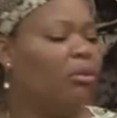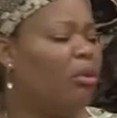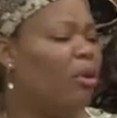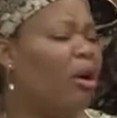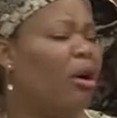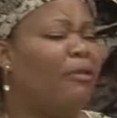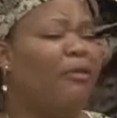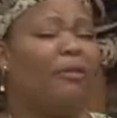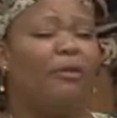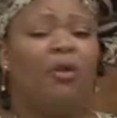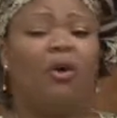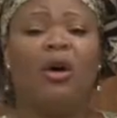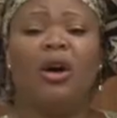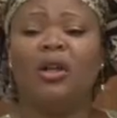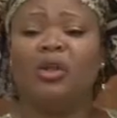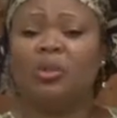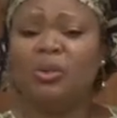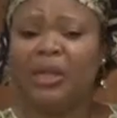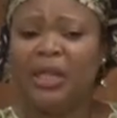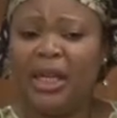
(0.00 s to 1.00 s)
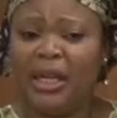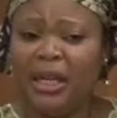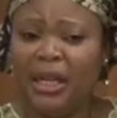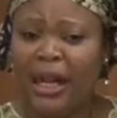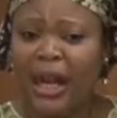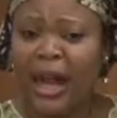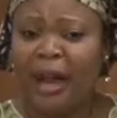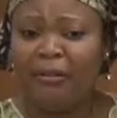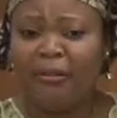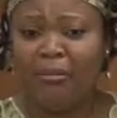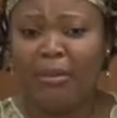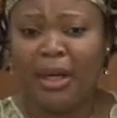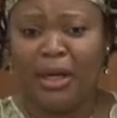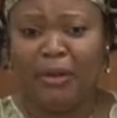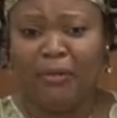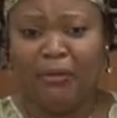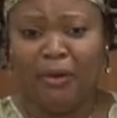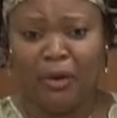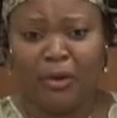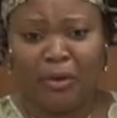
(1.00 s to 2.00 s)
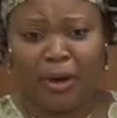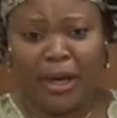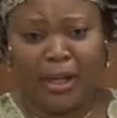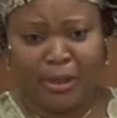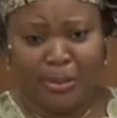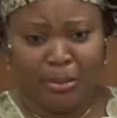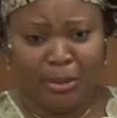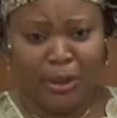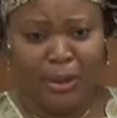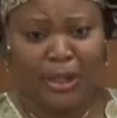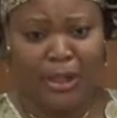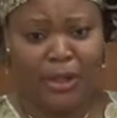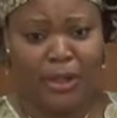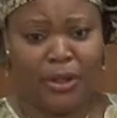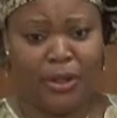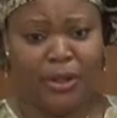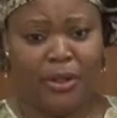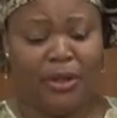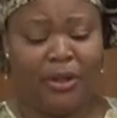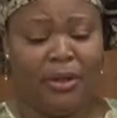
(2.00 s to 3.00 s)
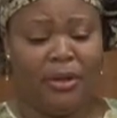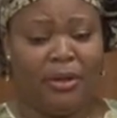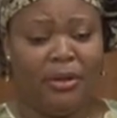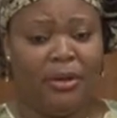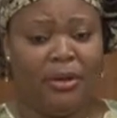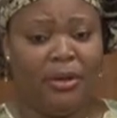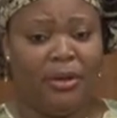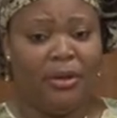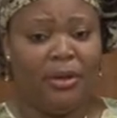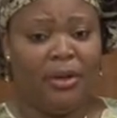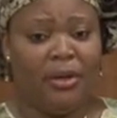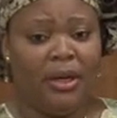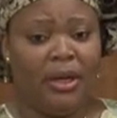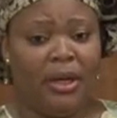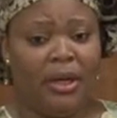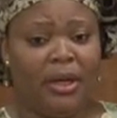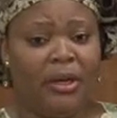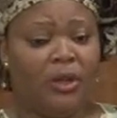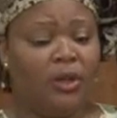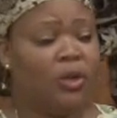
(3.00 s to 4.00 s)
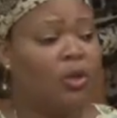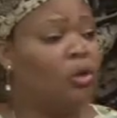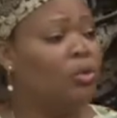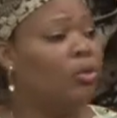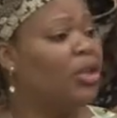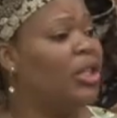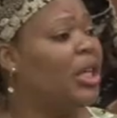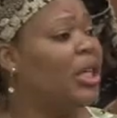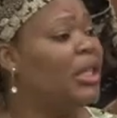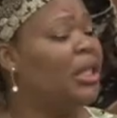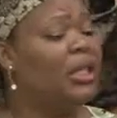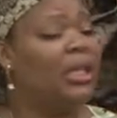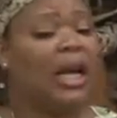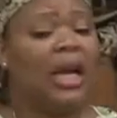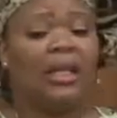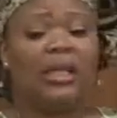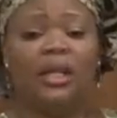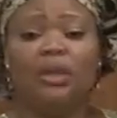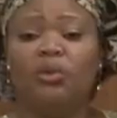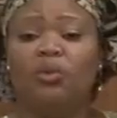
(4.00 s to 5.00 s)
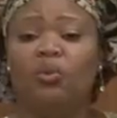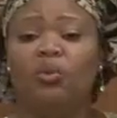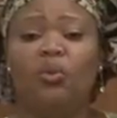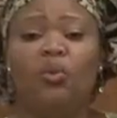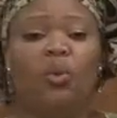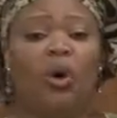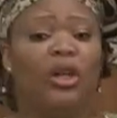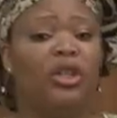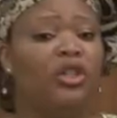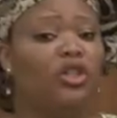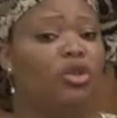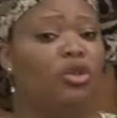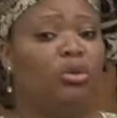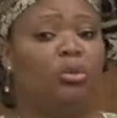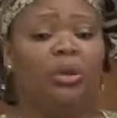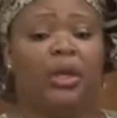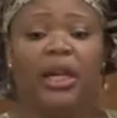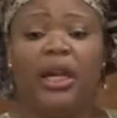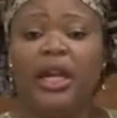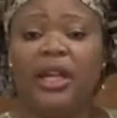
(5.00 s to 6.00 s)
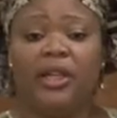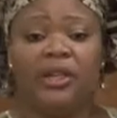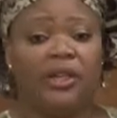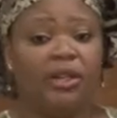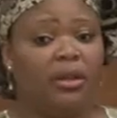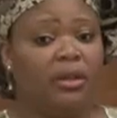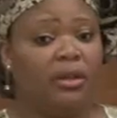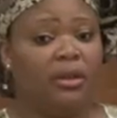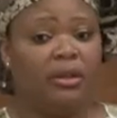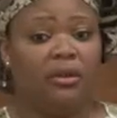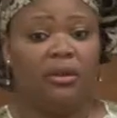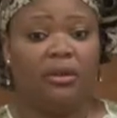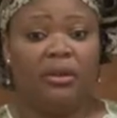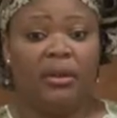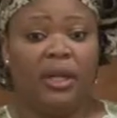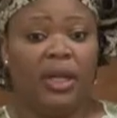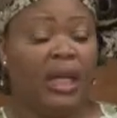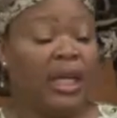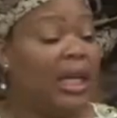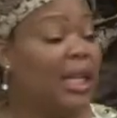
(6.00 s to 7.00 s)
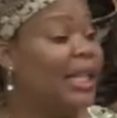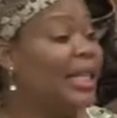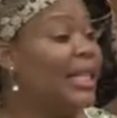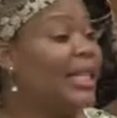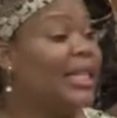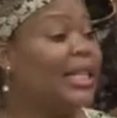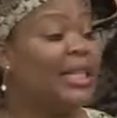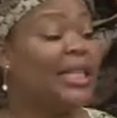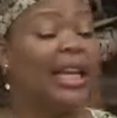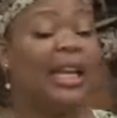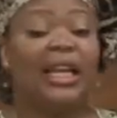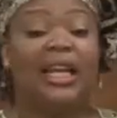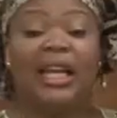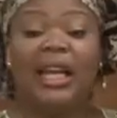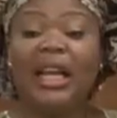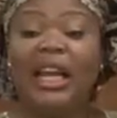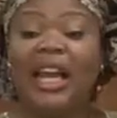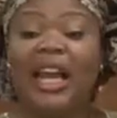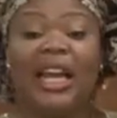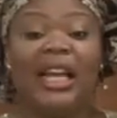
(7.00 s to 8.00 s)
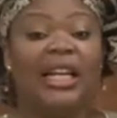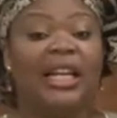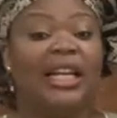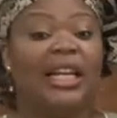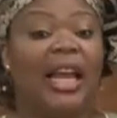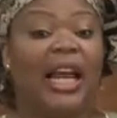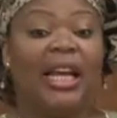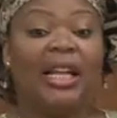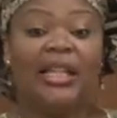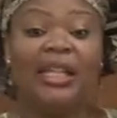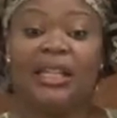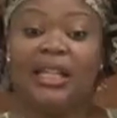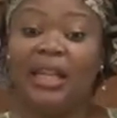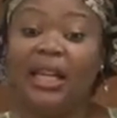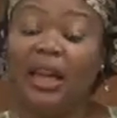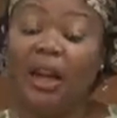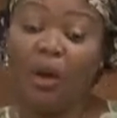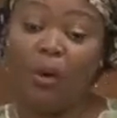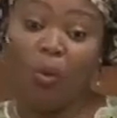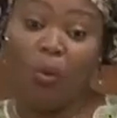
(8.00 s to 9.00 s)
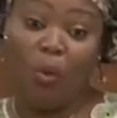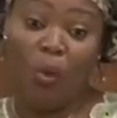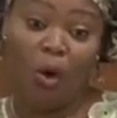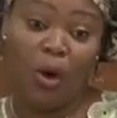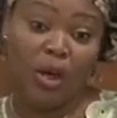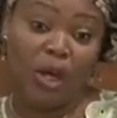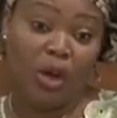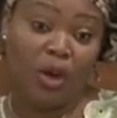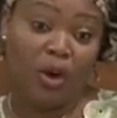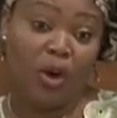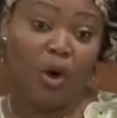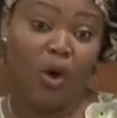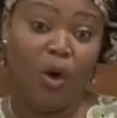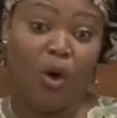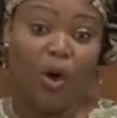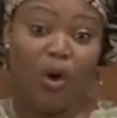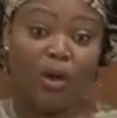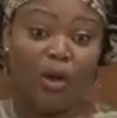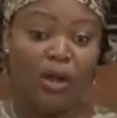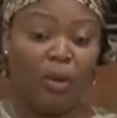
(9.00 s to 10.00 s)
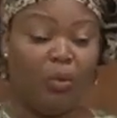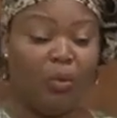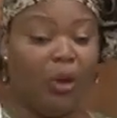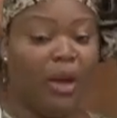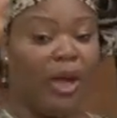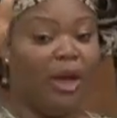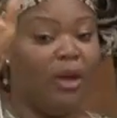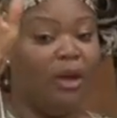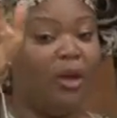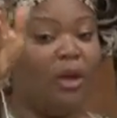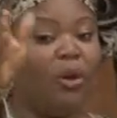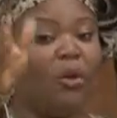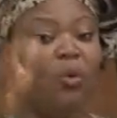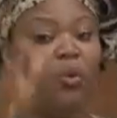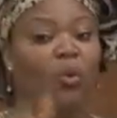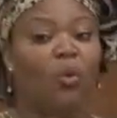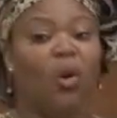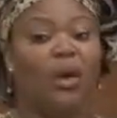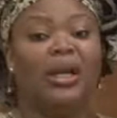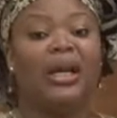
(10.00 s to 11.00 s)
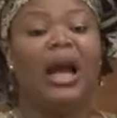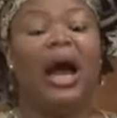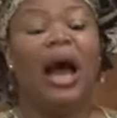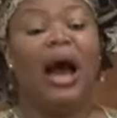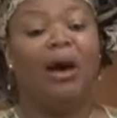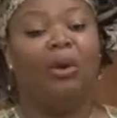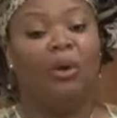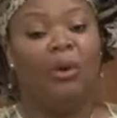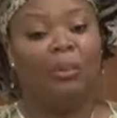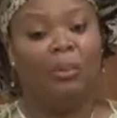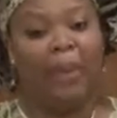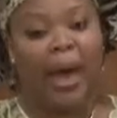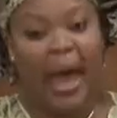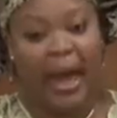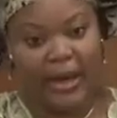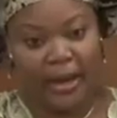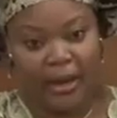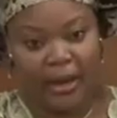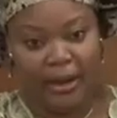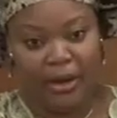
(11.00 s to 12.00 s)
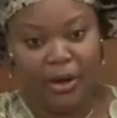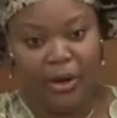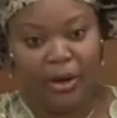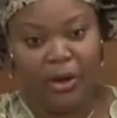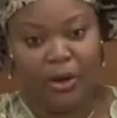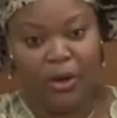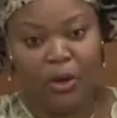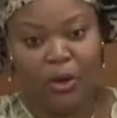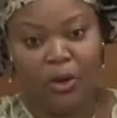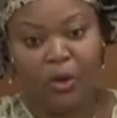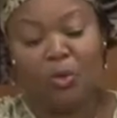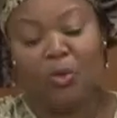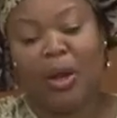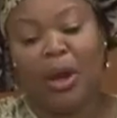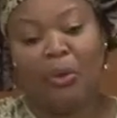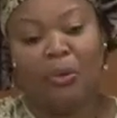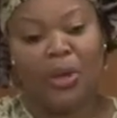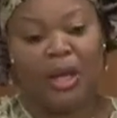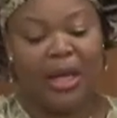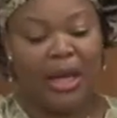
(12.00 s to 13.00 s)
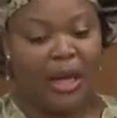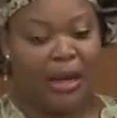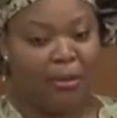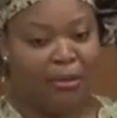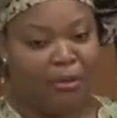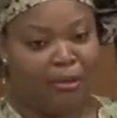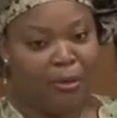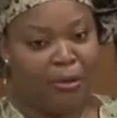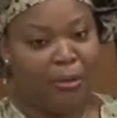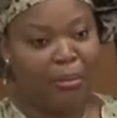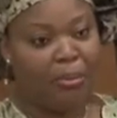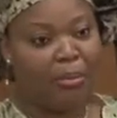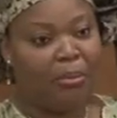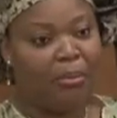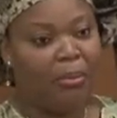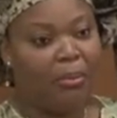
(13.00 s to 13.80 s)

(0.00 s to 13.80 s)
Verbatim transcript: Of course, we didn't have money for transportation. So we just started one jubilation, singing and dancing and walking all the way one hour back to where we came from.